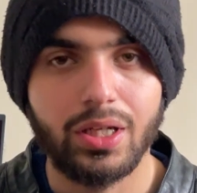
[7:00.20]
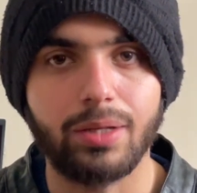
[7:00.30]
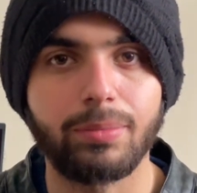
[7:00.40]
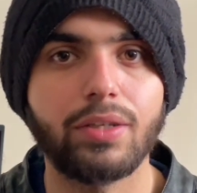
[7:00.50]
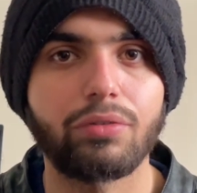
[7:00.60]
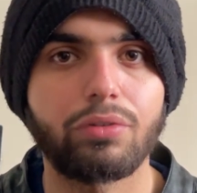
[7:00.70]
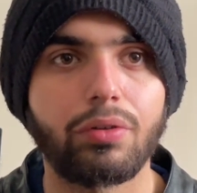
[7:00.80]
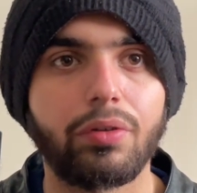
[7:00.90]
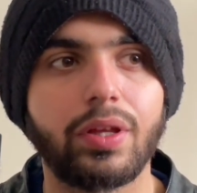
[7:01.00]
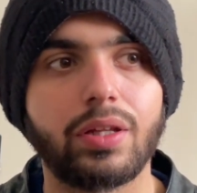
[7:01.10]
and making
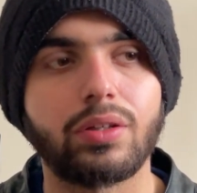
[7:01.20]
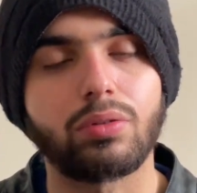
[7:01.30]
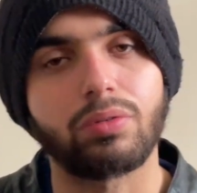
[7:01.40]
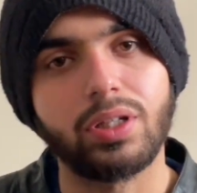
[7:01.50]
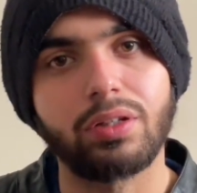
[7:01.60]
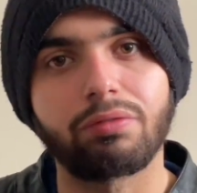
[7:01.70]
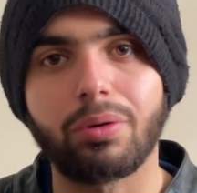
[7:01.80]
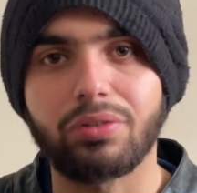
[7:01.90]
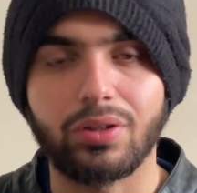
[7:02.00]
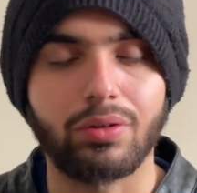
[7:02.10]
sure that you're really
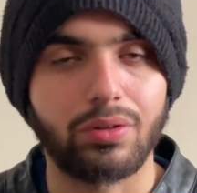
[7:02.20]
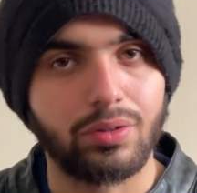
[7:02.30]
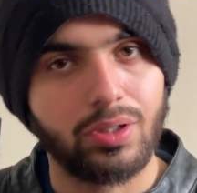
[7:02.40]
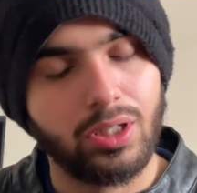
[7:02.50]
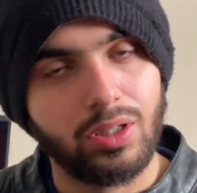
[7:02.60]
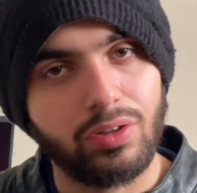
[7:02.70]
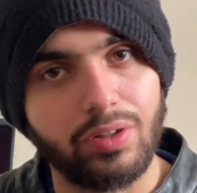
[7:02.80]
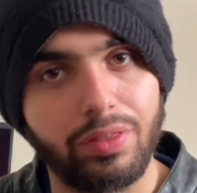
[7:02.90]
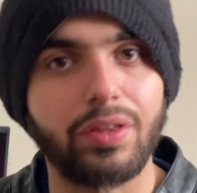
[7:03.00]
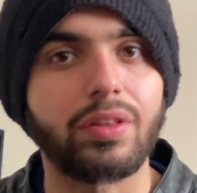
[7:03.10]
focusing on
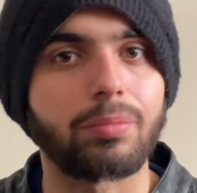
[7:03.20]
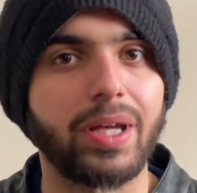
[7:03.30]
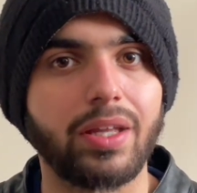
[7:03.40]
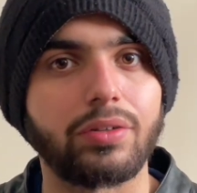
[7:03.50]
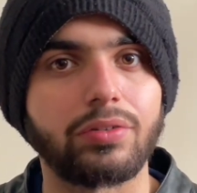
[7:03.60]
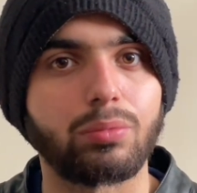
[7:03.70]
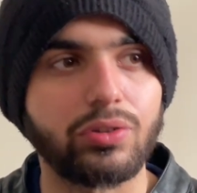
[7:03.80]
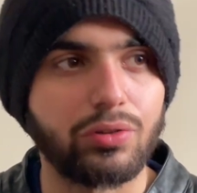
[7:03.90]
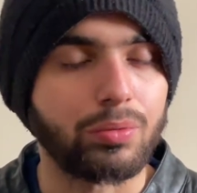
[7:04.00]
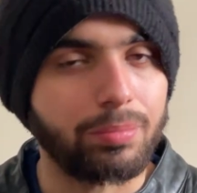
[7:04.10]
the thing that matters, which
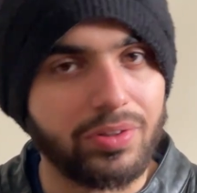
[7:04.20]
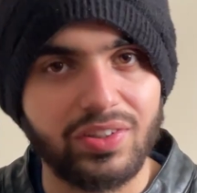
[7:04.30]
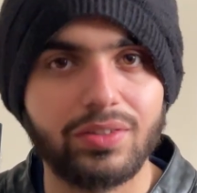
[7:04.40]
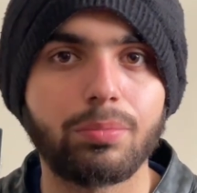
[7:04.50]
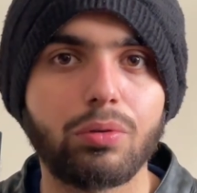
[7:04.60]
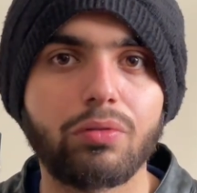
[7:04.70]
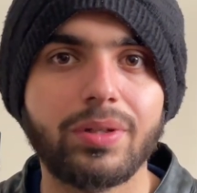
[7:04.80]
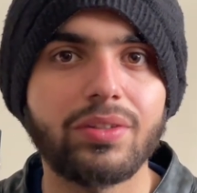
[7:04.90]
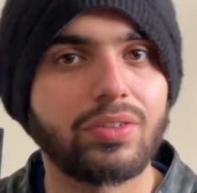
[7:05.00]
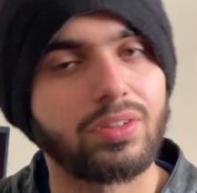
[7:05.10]
is 1%
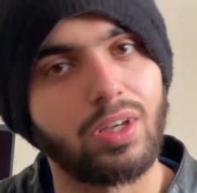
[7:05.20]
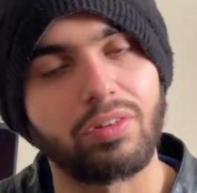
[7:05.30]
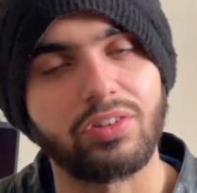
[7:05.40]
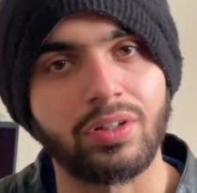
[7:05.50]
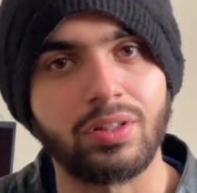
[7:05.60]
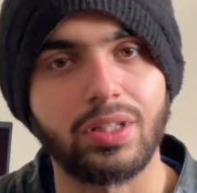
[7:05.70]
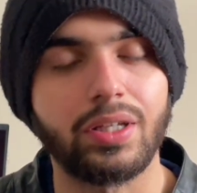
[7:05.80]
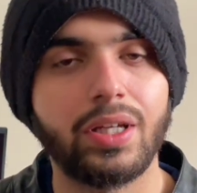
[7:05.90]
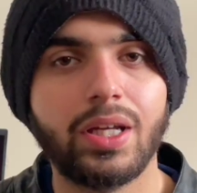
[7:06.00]
improvement every single day.